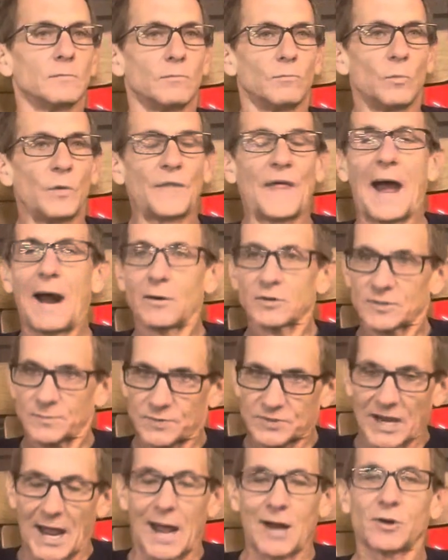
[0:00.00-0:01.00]
without some
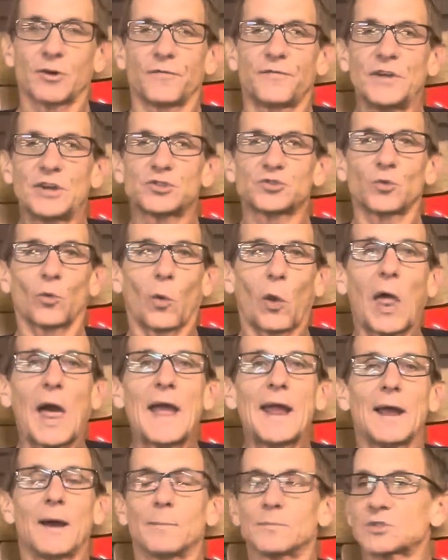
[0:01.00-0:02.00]
sacrificial
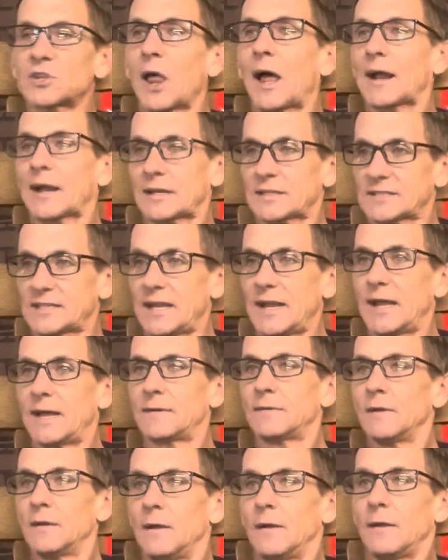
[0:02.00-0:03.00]
lambs, like I
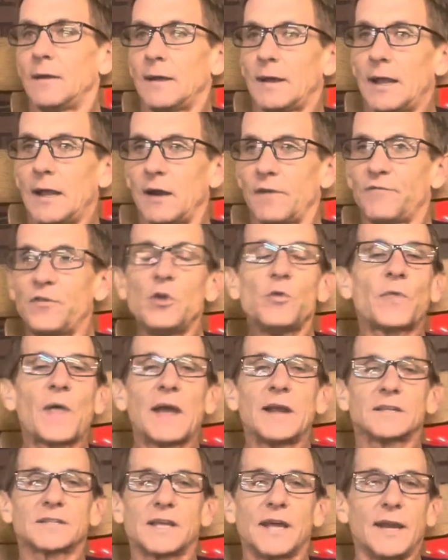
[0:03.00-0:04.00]
said, and a few
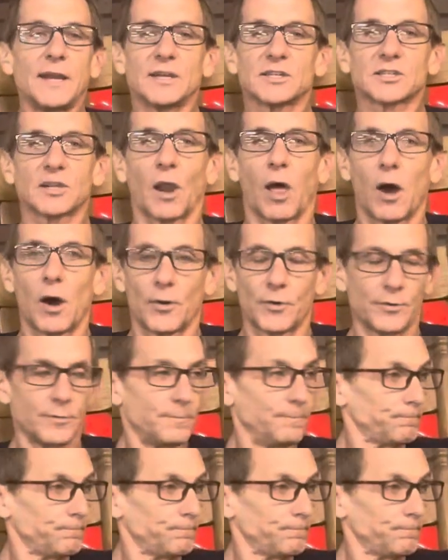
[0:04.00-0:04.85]
things getting slaughtered,